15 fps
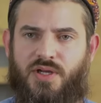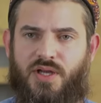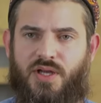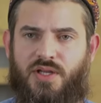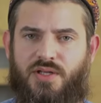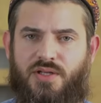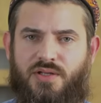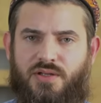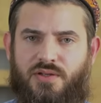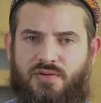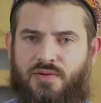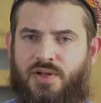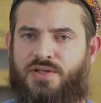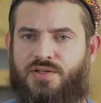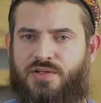any
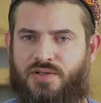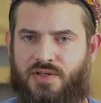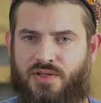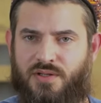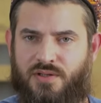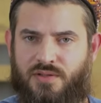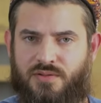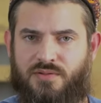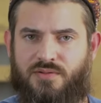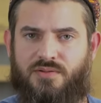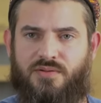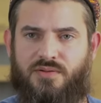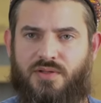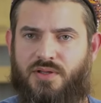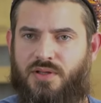rational
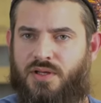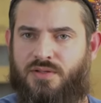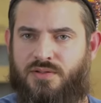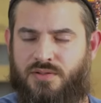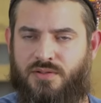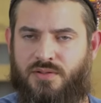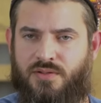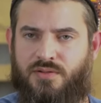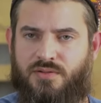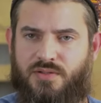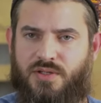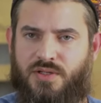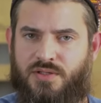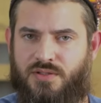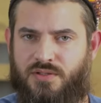deduction.
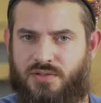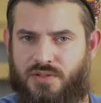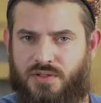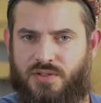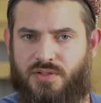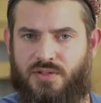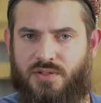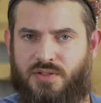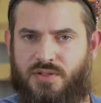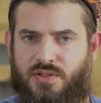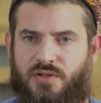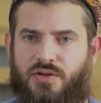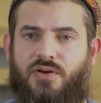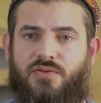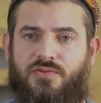Just
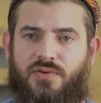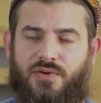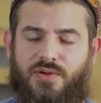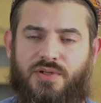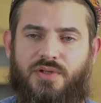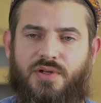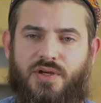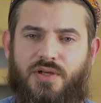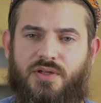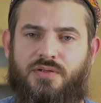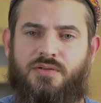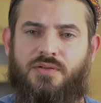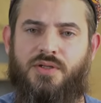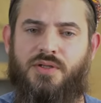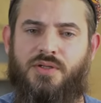go for it,
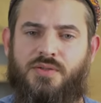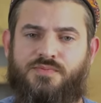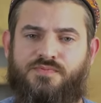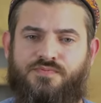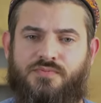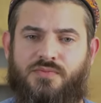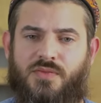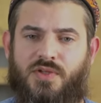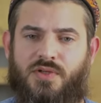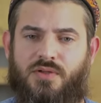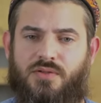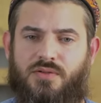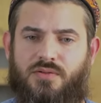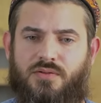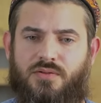and
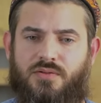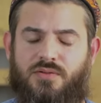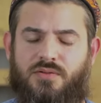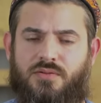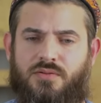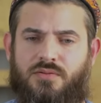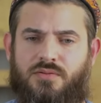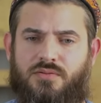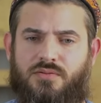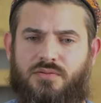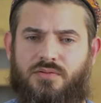you